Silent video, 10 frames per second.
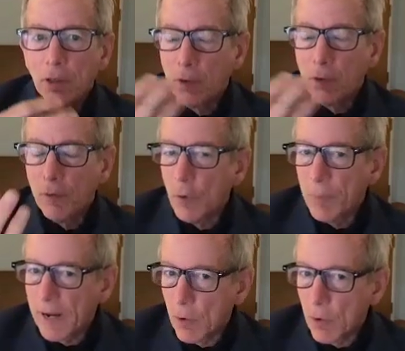like if your
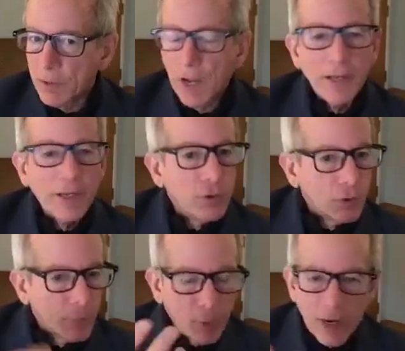parent died and
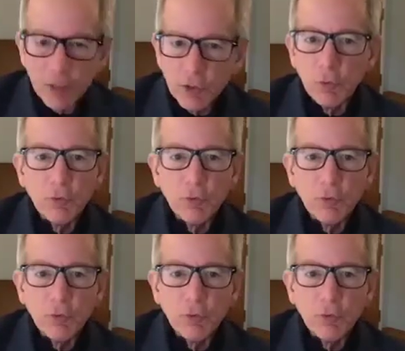you're depressed